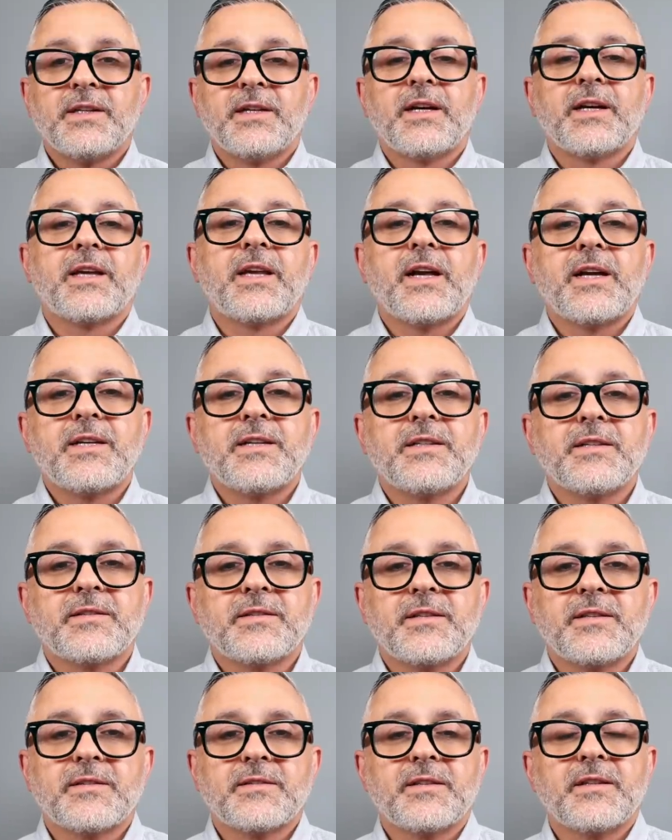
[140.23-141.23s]
Again,
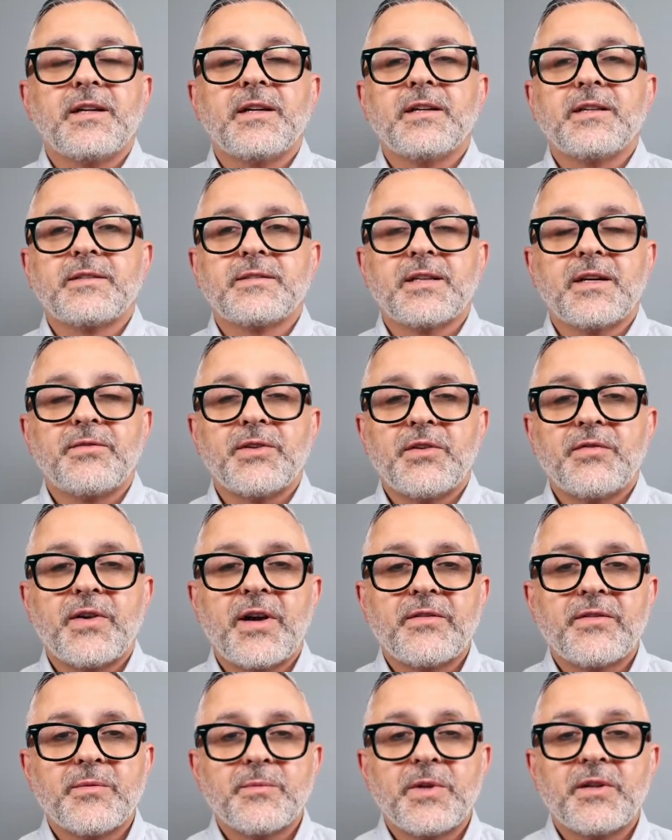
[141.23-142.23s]
this is uh,
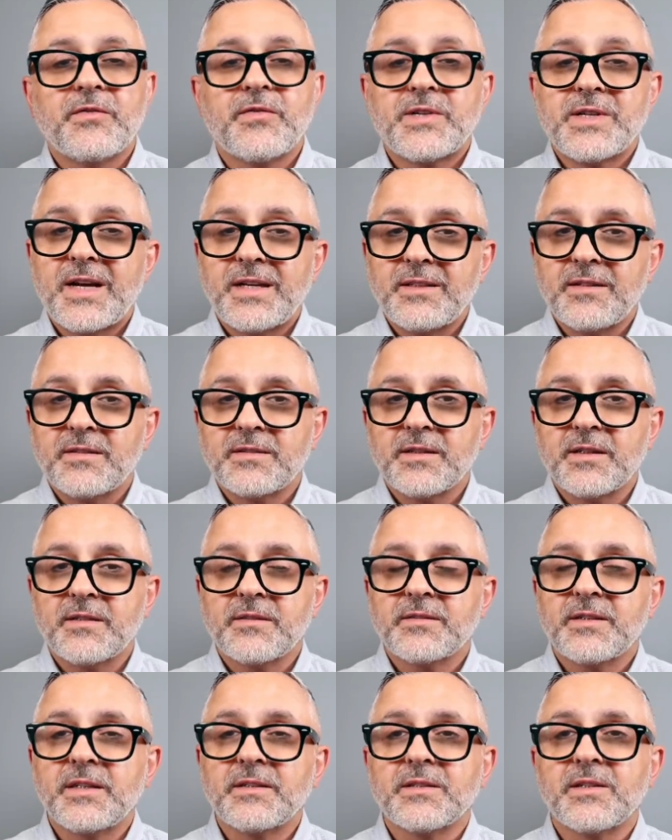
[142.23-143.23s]
75 ml for
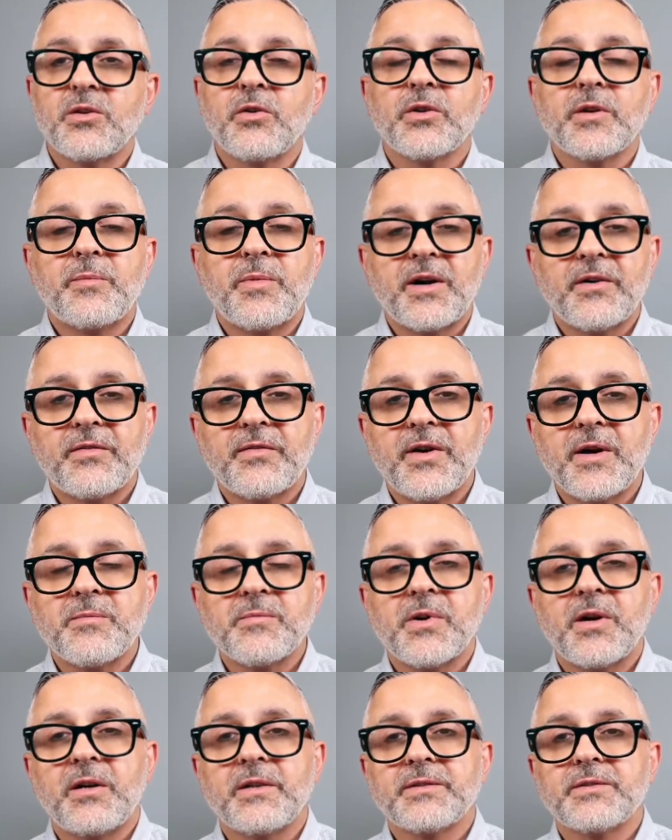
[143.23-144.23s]
96. It's an eau de
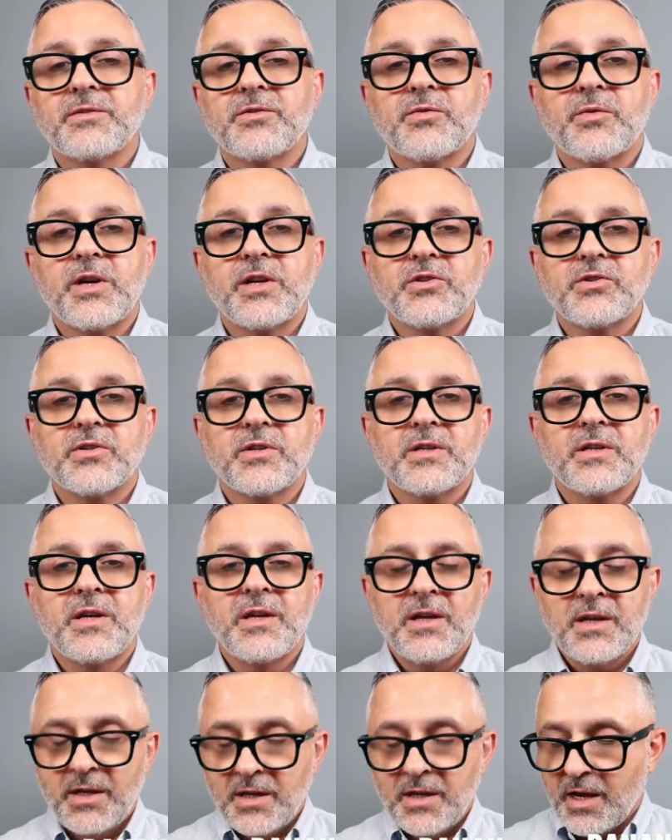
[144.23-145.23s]
parfum concentration,
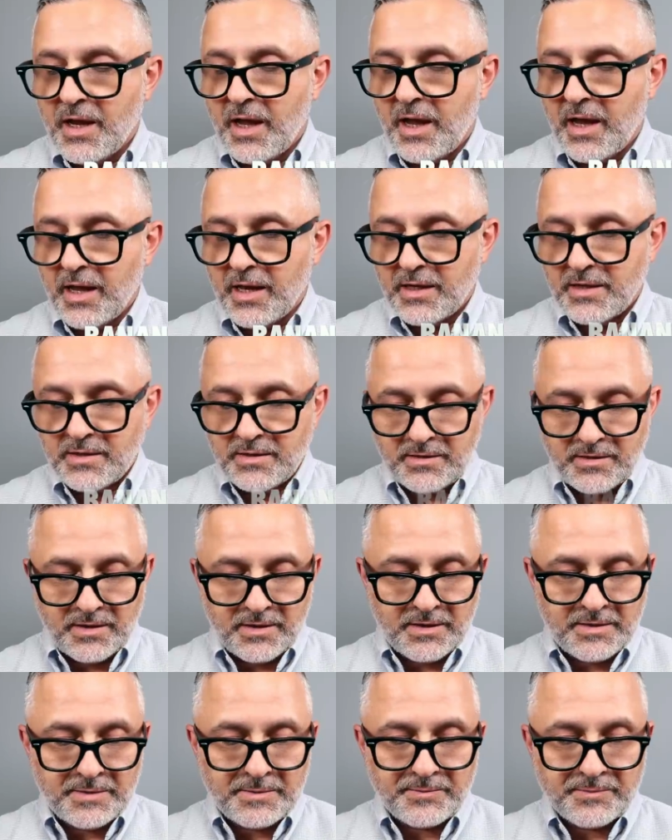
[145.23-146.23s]
and
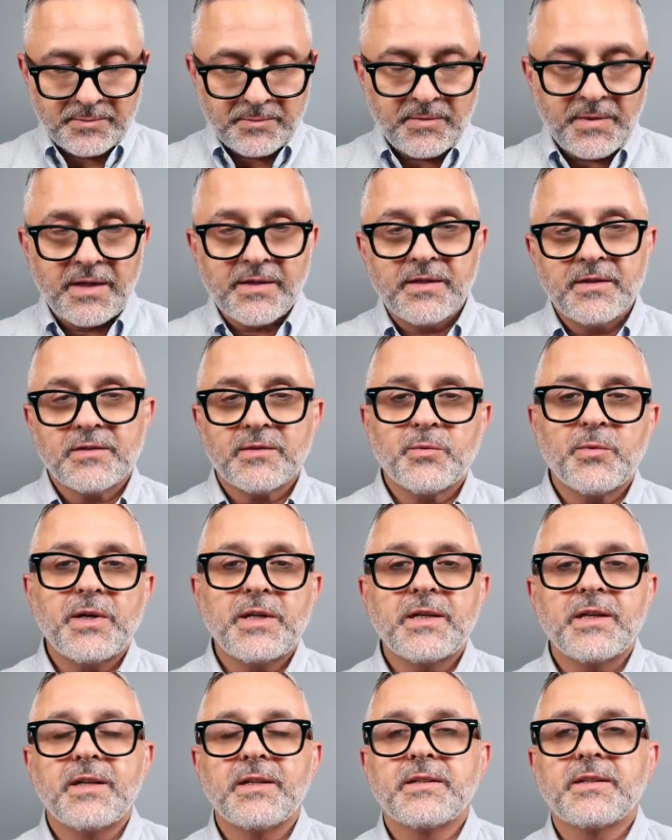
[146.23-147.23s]
um, this
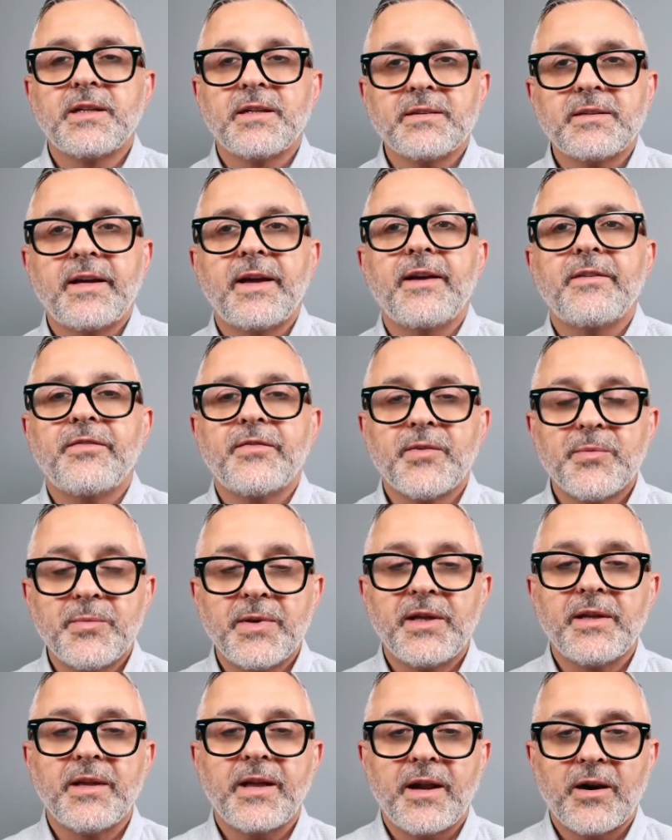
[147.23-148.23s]
one does have
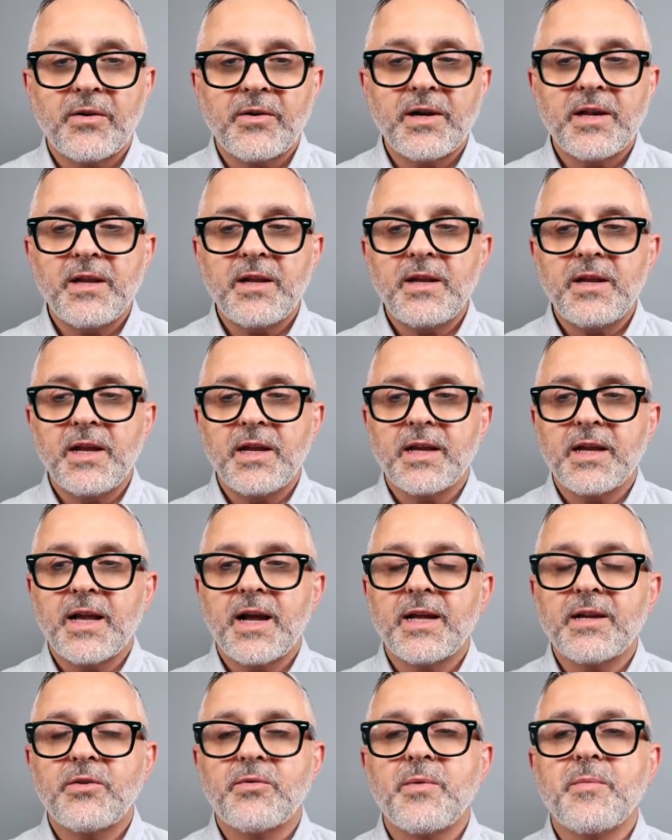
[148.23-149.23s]
familiarity. It
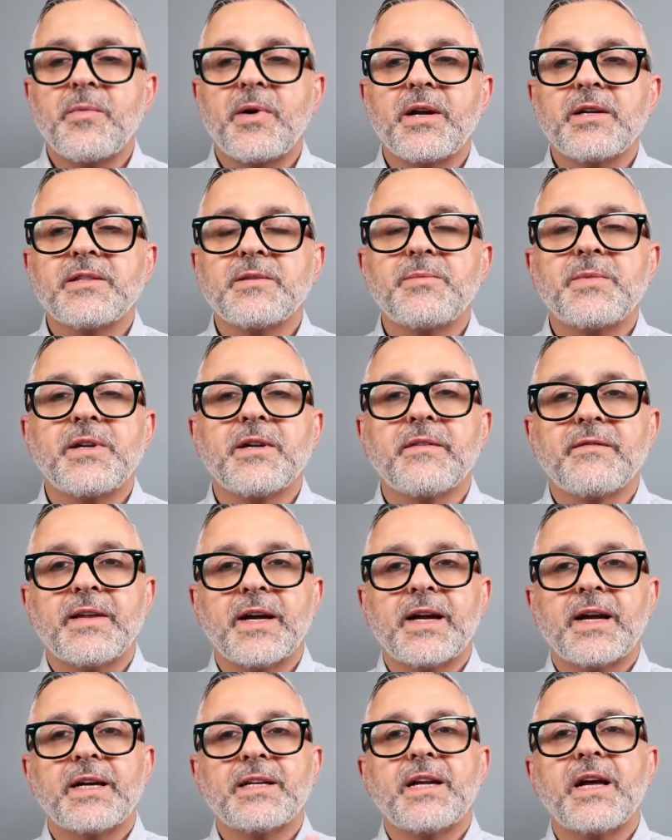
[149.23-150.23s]
kind of reminds me of
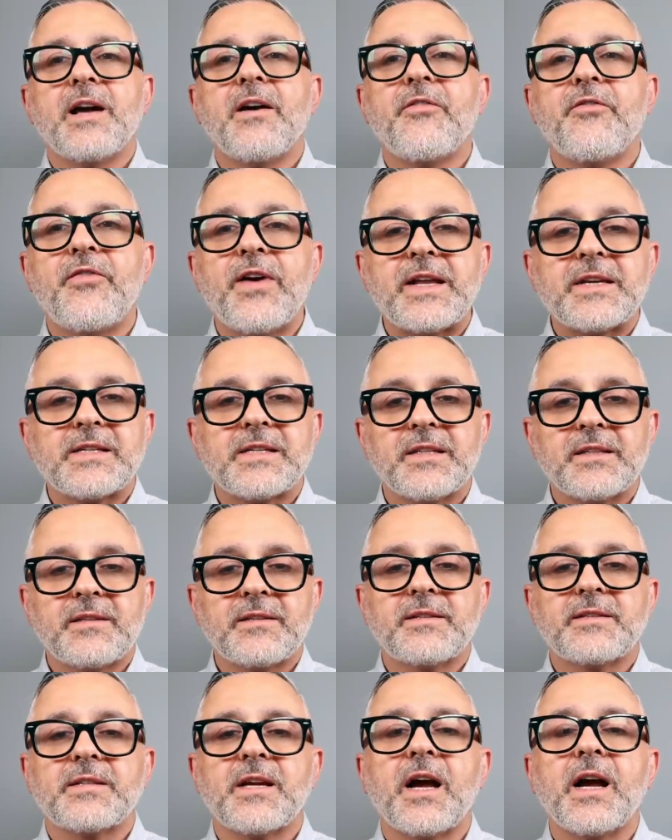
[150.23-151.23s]
that kind of Aventus
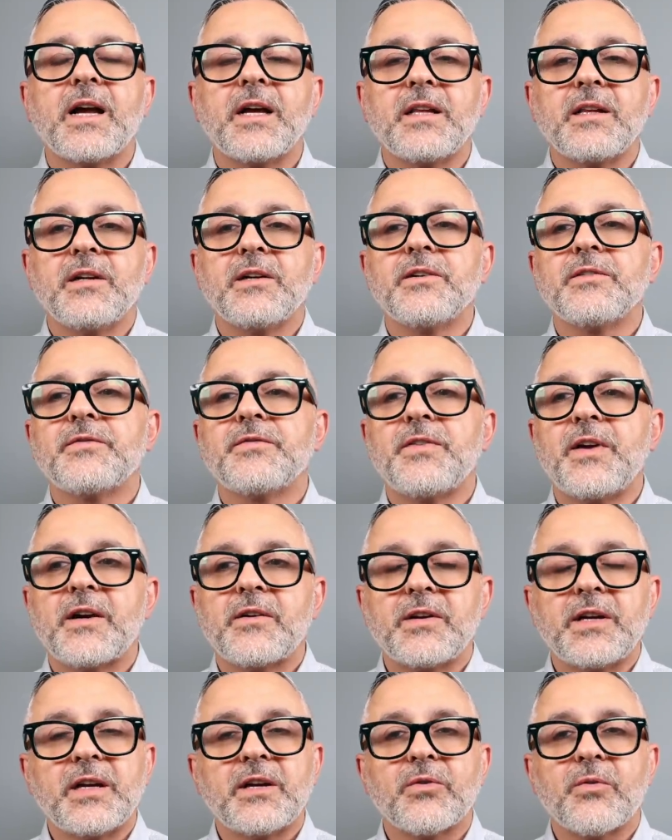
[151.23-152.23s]
style of
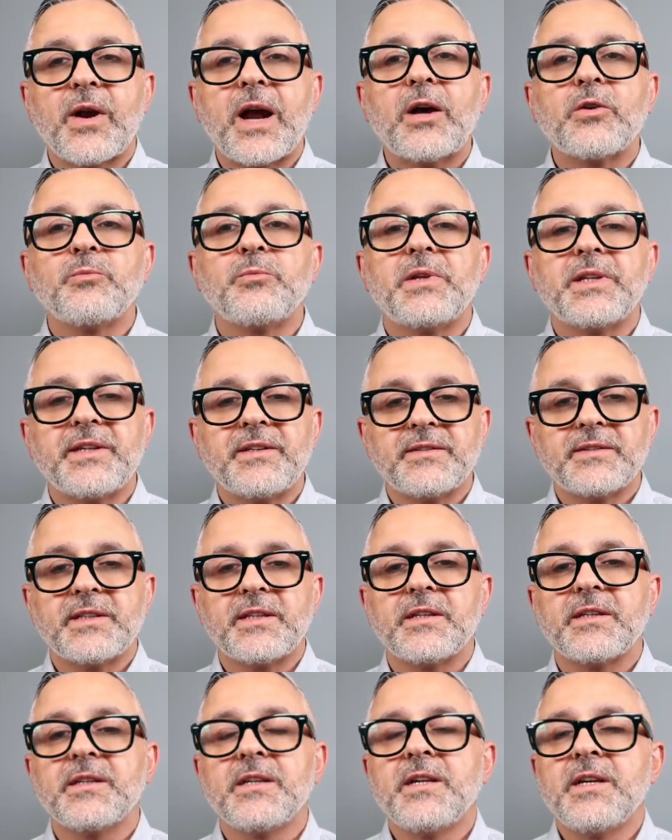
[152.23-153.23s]
very
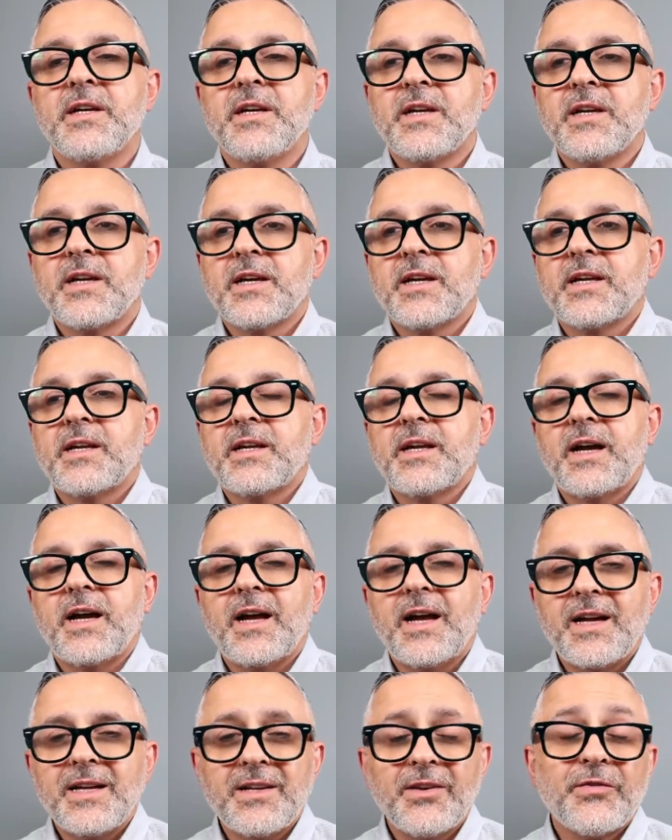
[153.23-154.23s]
crowd-pleasing
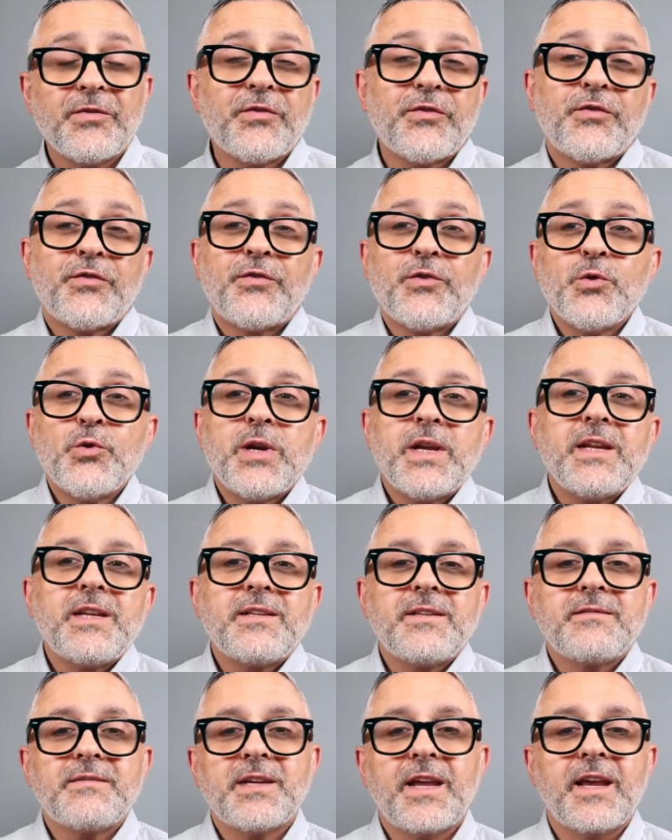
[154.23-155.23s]
kind of fruity
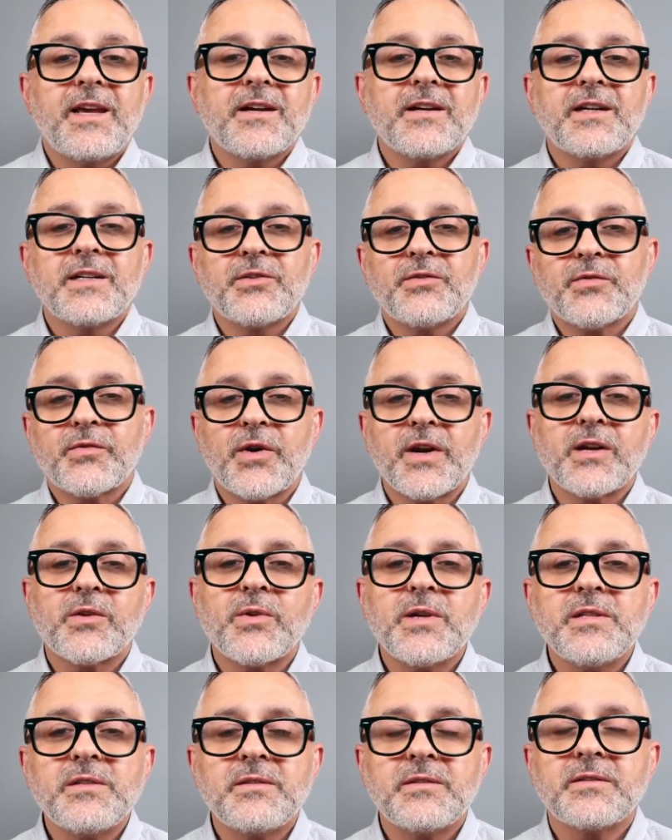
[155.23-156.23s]
take on a
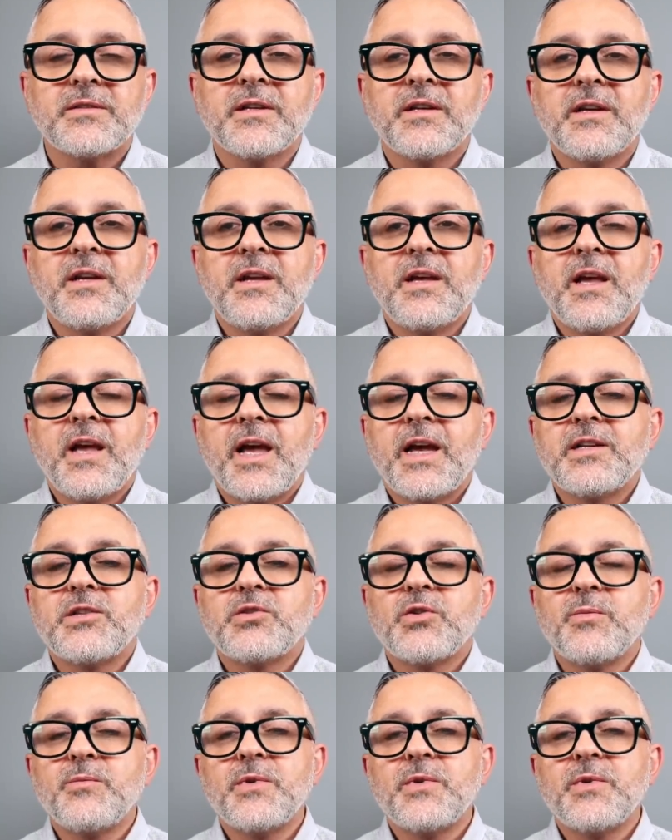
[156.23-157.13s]
fragrance. And to